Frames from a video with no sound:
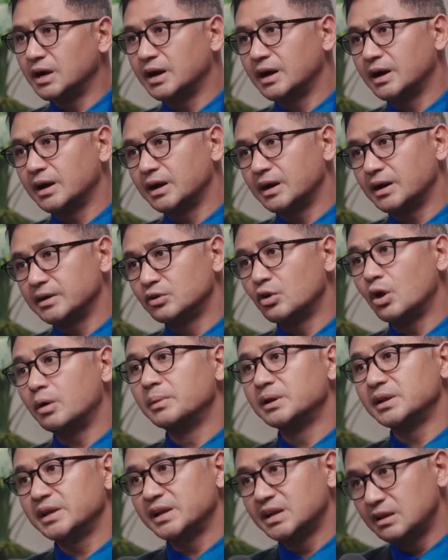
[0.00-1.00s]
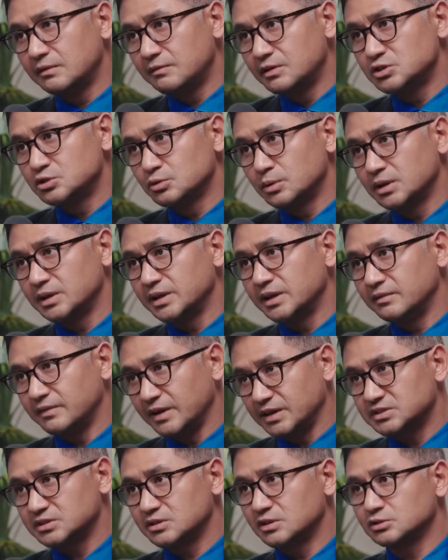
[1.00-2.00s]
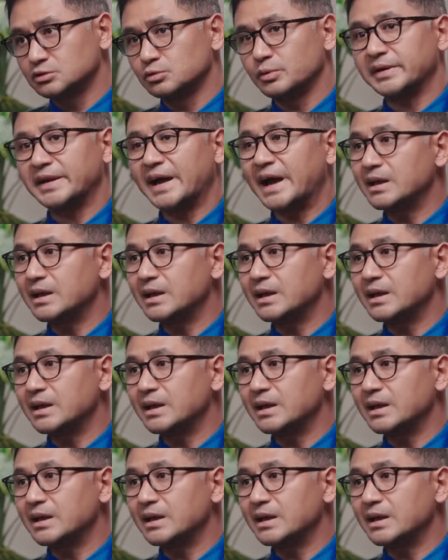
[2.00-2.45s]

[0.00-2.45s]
a normal individual investors through an